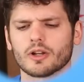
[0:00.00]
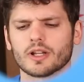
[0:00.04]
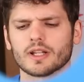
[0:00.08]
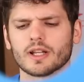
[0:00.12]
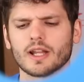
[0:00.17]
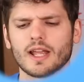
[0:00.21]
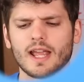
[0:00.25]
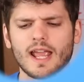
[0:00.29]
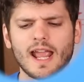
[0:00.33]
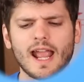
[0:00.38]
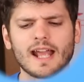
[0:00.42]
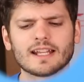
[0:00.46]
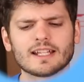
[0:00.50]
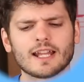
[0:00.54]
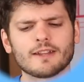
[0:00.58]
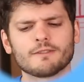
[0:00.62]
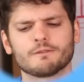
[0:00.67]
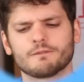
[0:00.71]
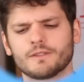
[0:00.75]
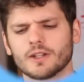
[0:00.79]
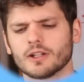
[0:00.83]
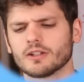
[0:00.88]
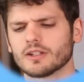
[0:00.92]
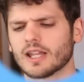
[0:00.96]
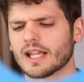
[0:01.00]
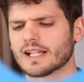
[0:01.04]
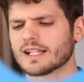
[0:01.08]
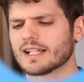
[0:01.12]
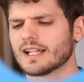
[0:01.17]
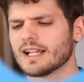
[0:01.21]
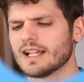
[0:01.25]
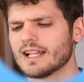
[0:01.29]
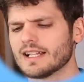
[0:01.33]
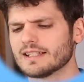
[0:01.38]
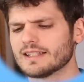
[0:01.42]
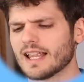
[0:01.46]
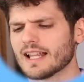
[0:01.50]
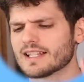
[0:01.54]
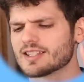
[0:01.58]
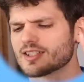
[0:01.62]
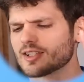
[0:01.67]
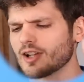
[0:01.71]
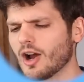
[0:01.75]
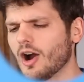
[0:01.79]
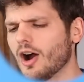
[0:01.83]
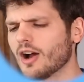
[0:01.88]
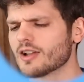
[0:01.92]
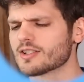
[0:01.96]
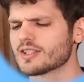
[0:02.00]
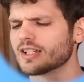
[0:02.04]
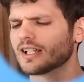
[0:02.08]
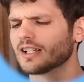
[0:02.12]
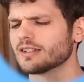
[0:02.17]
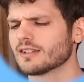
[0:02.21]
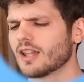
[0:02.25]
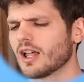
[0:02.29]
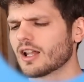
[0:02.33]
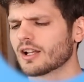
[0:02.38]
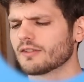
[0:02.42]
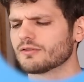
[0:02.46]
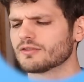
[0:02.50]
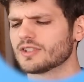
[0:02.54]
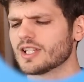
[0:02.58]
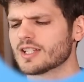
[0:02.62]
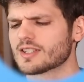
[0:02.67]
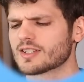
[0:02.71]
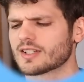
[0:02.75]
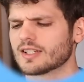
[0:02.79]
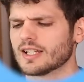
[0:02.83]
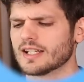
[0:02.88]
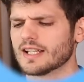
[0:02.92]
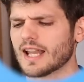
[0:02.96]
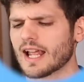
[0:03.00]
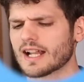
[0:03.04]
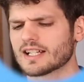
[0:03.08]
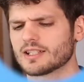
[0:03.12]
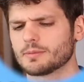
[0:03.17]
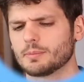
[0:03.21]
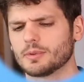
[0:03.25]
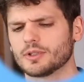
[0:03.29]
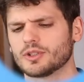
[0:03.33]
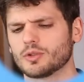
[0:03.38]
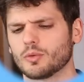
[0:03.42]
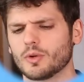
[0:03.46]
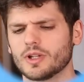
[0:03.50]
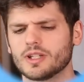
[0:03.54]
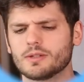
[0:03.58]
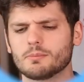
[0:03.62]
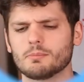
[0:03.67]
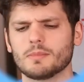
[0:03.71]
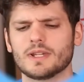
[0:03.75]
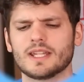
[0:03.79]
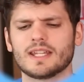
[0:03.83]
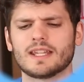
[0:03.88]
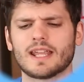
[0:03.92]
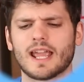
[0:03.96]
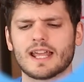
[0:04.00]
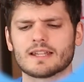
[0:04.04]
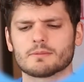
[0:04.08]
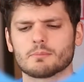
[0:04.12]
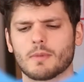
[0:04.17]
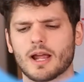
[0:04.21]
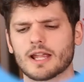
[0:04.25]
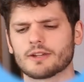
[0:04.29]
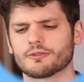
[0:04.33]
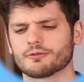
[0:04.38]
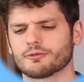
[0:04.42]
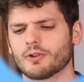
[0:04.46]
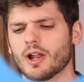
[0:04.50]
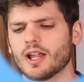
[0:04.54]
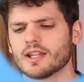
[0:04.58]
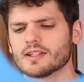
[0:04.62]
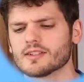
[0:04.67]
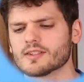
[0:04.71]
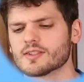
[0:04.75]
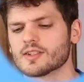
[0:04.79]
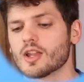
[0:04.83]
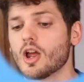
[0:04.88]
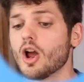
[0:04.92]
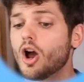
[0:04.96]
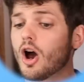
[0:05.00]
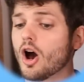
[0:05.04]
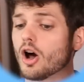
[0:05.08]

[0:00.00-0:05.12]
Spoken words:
in, and I feel like that's causing a lot of disconnect between me and my friends.